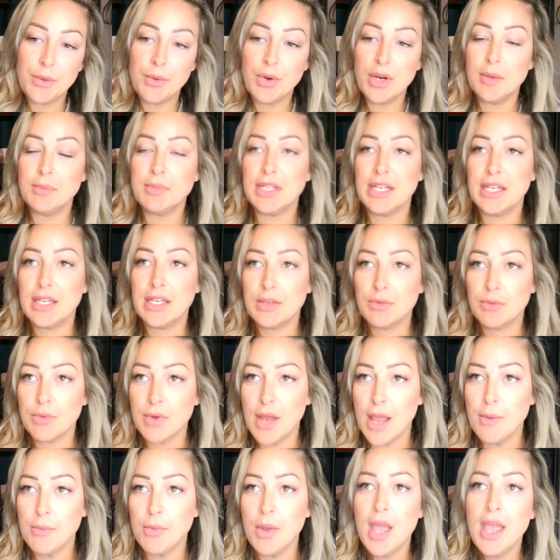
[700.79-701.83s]
I want him
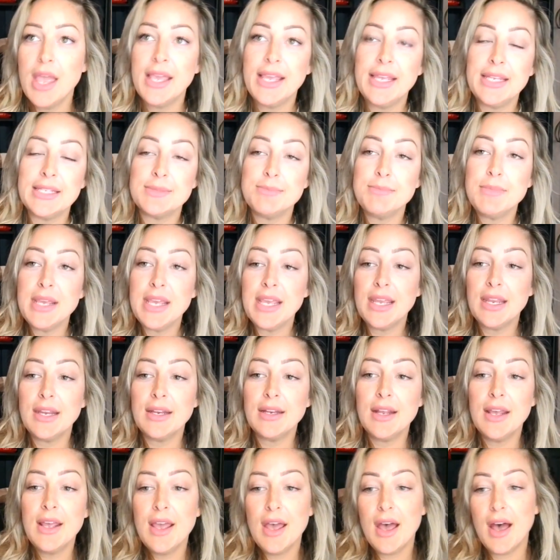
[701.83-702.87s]
to, he's
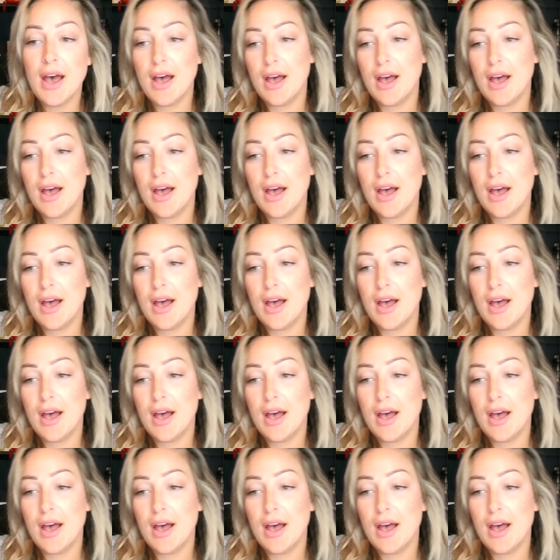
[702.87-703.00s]
mean,